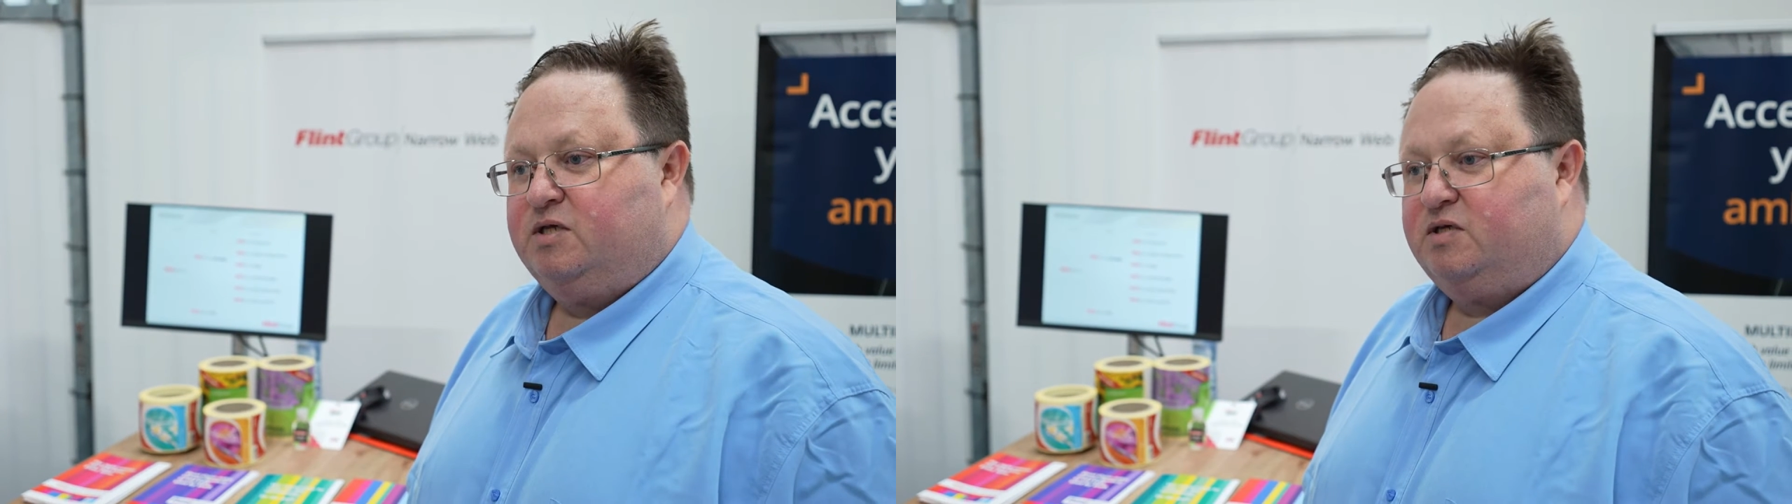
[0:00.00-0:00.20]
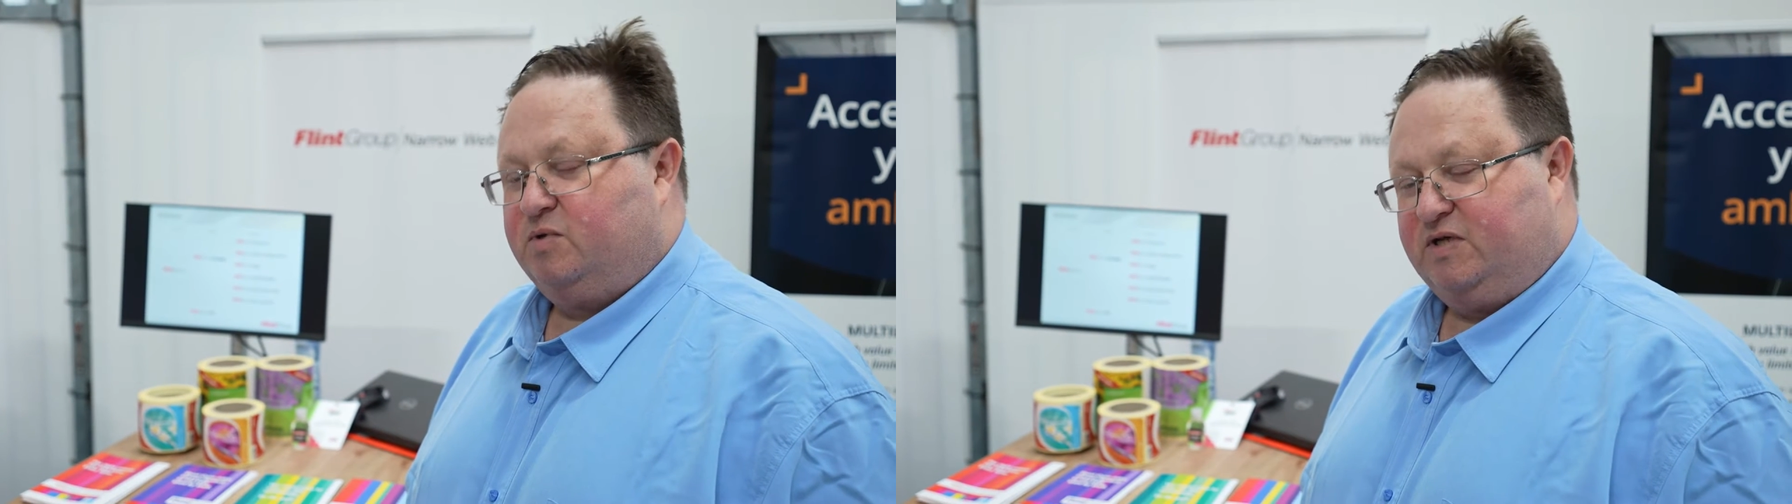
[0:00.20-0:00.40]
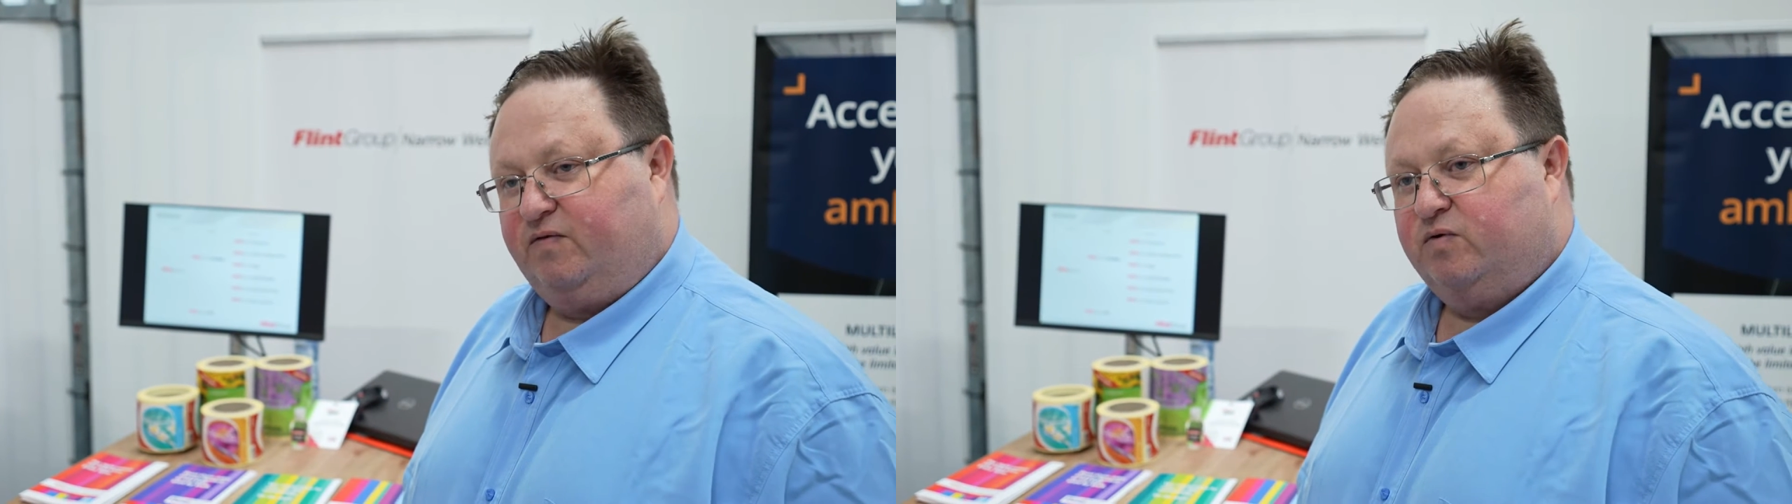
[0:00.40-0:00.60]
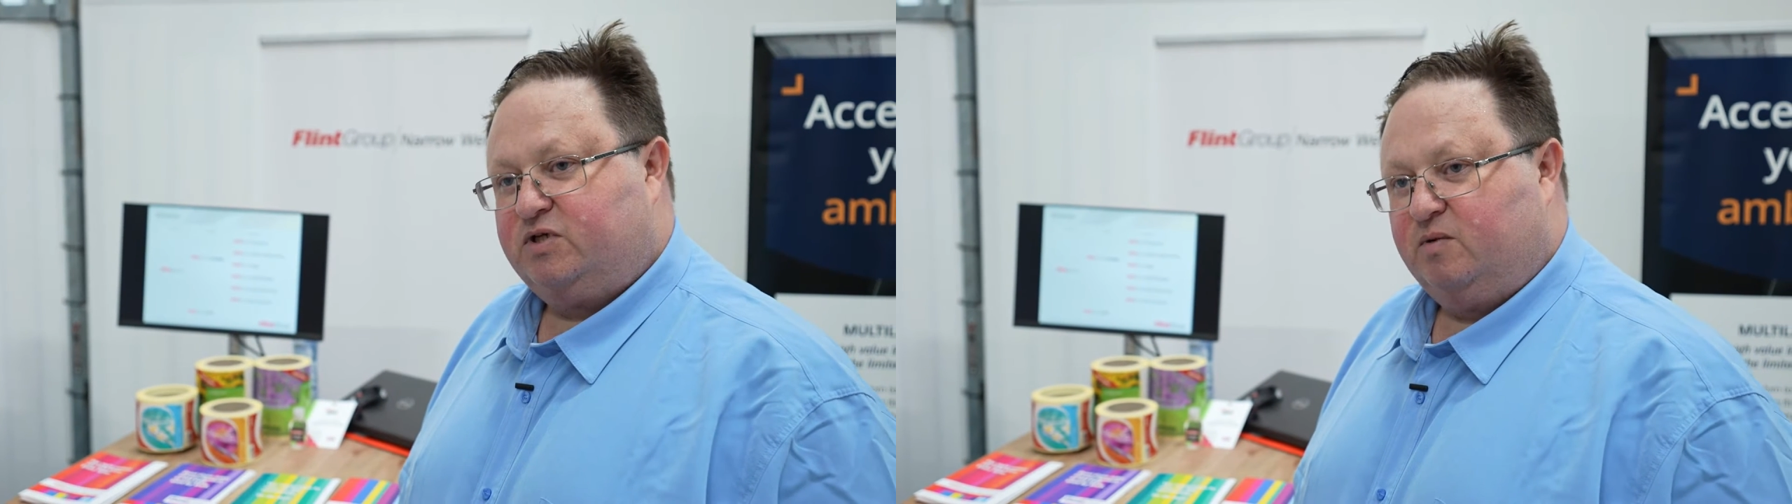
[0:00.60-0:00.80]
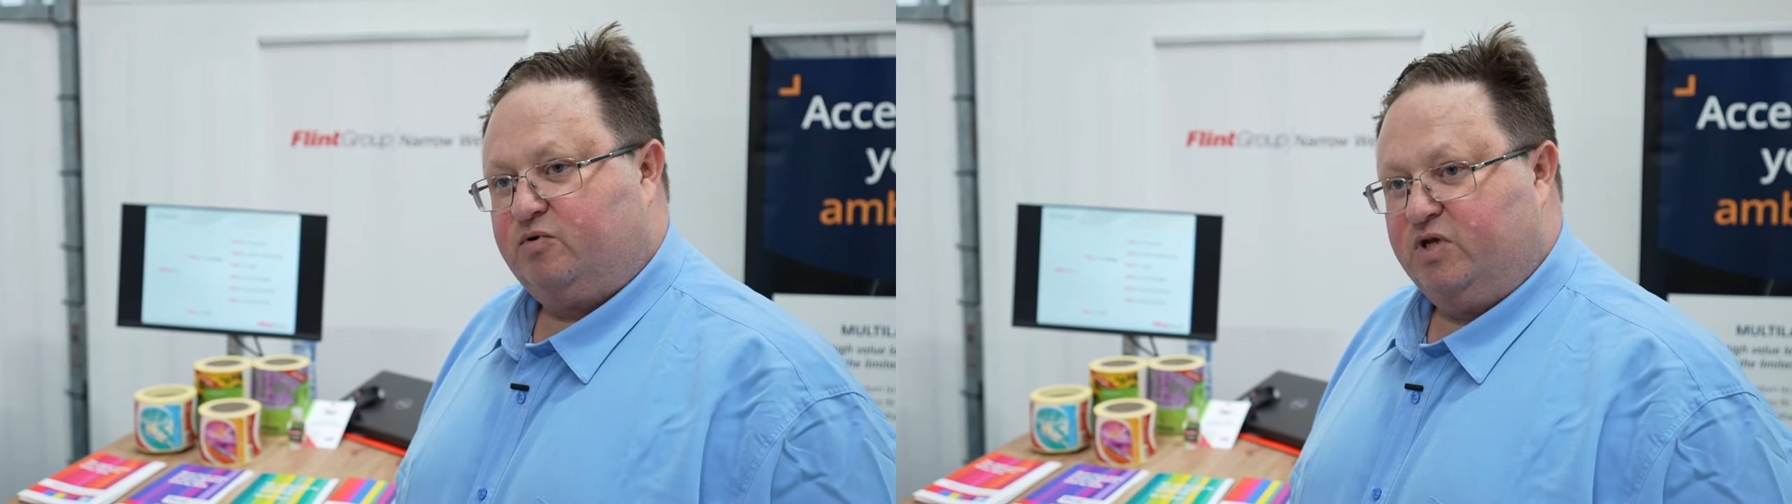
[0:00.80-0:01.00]
Some difficult
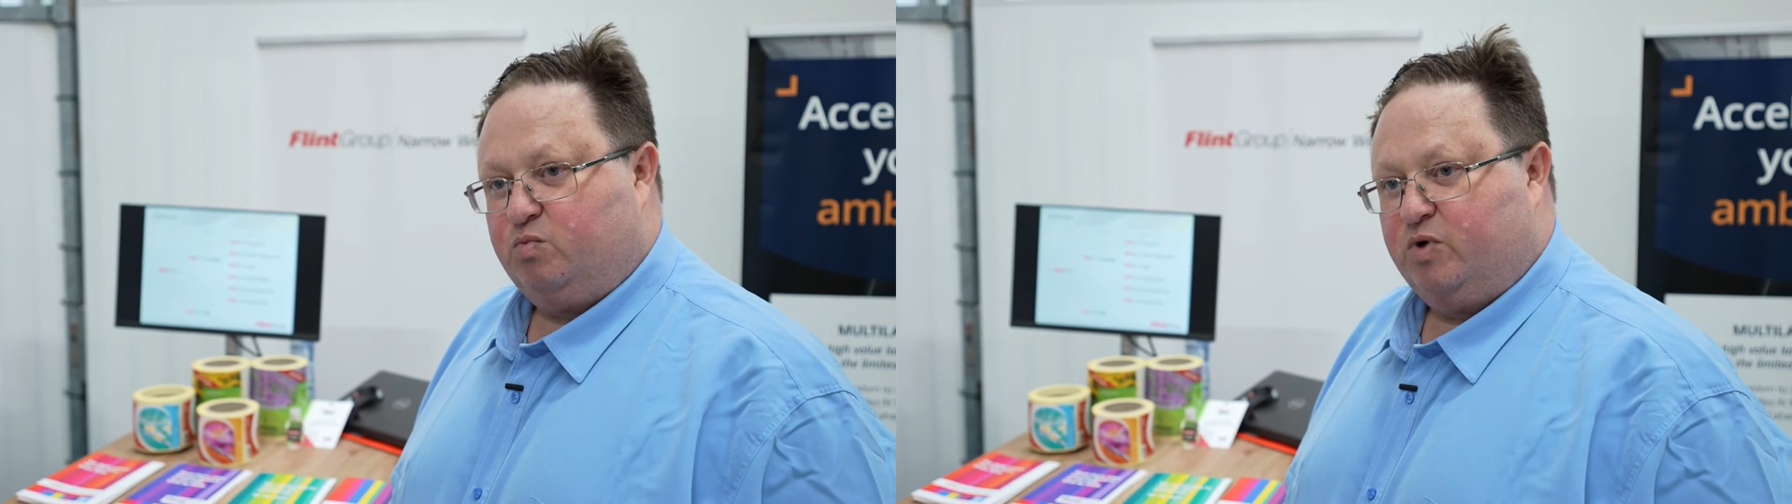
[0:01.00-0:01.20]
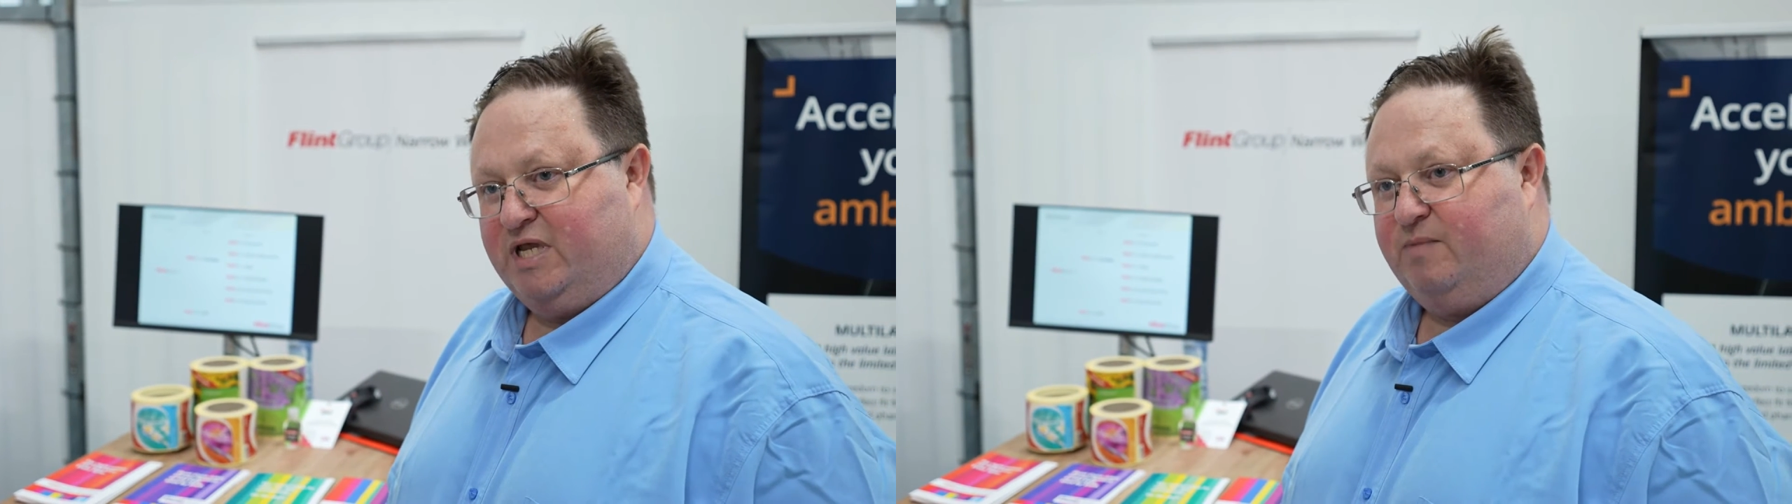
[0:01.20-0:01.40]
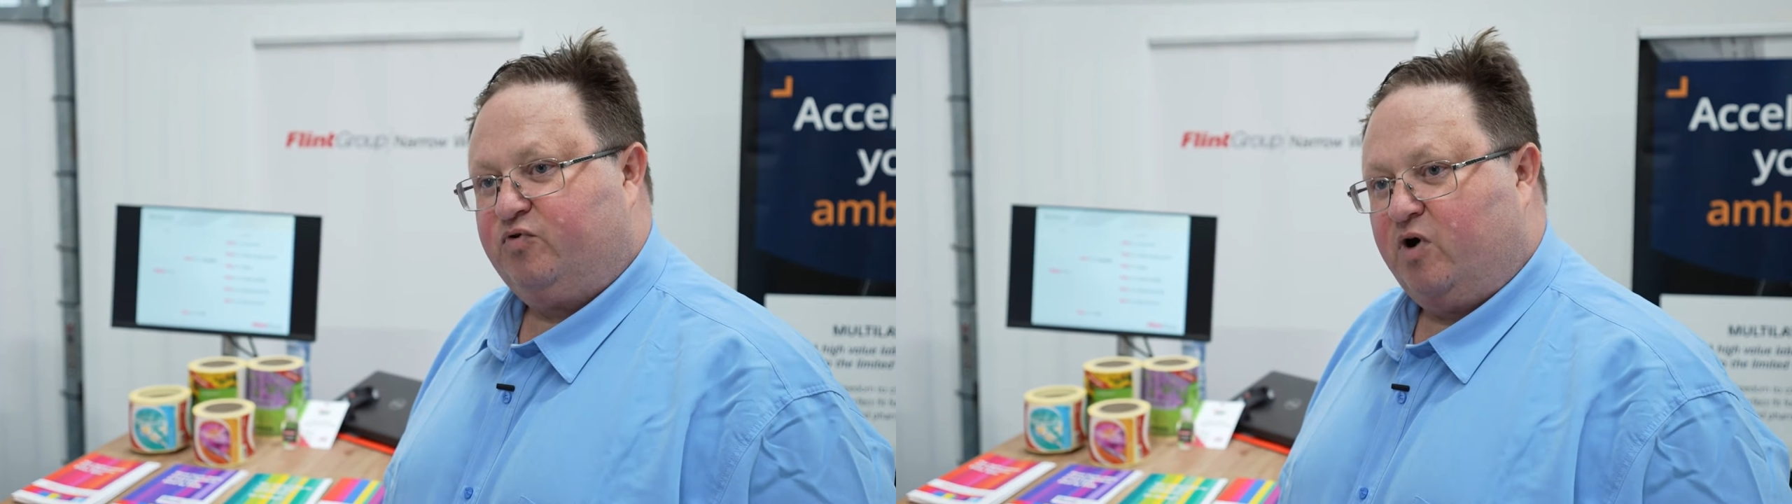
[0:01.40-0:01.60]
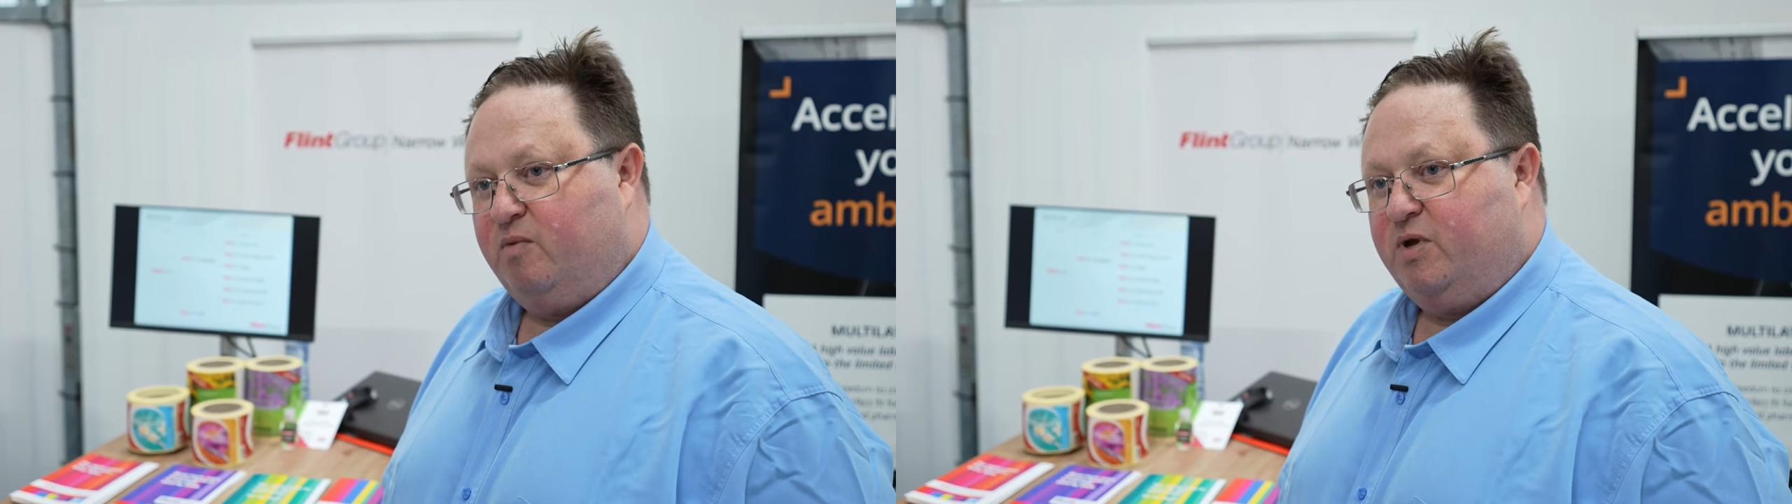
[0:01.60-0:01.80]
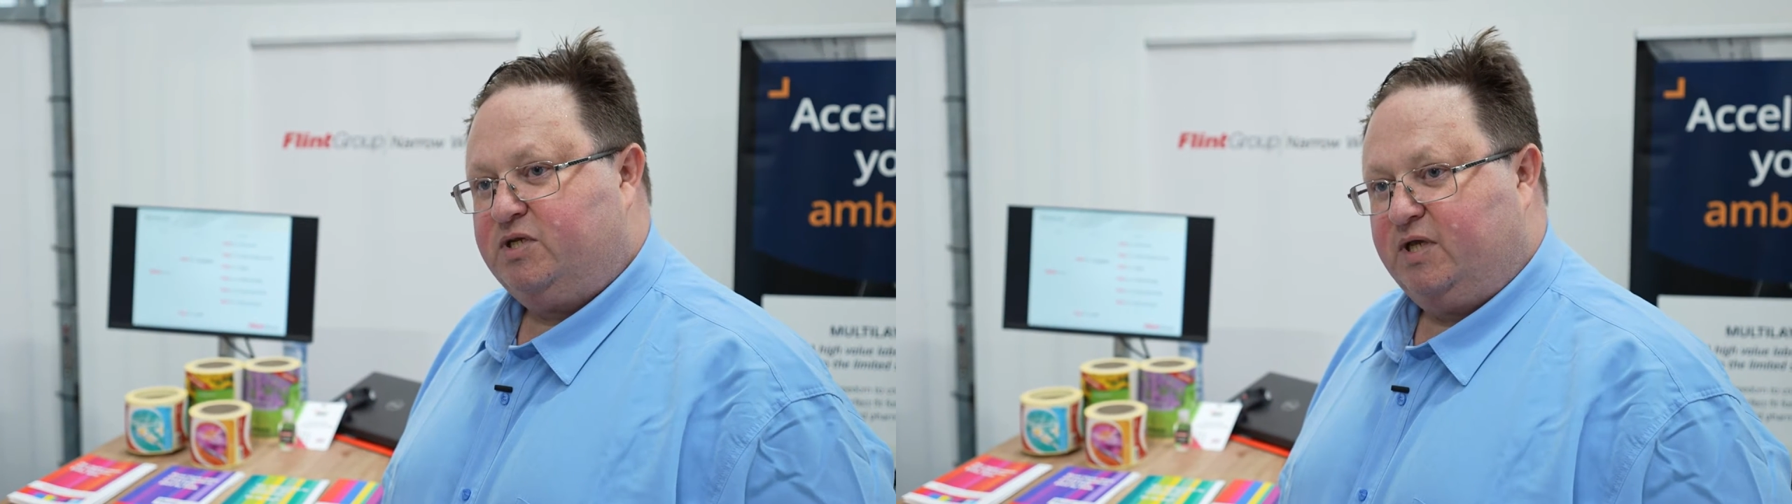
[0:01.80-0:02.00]
substrates would need priming